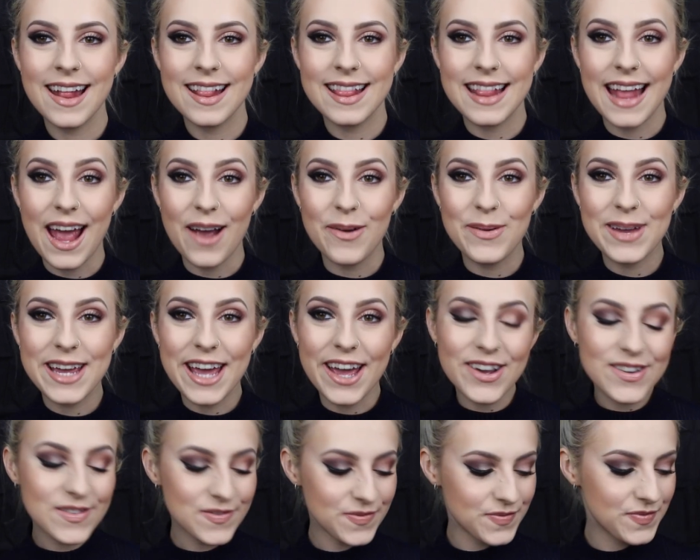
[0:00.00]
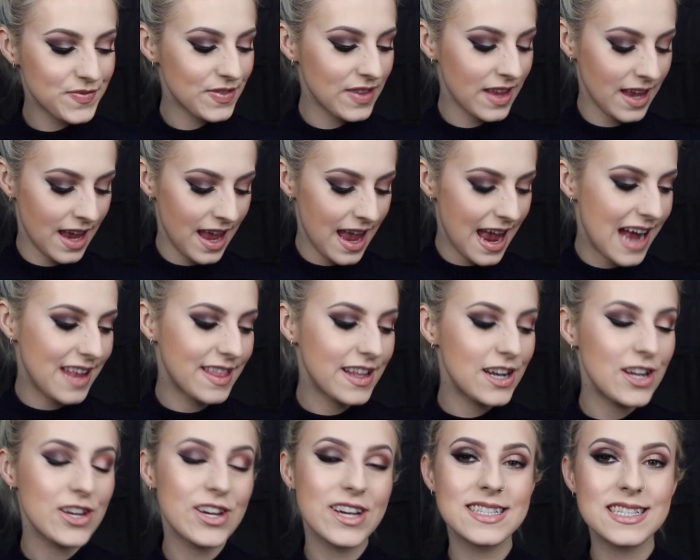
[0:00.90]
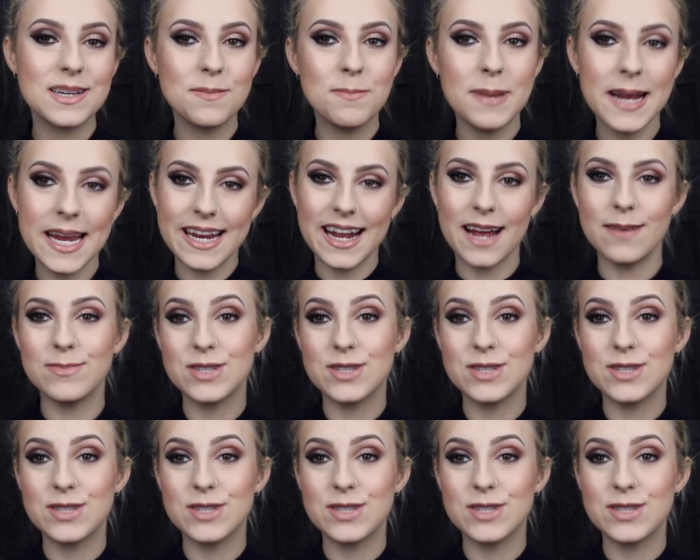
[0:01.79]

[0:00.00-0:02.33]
There we go. And the look is complete.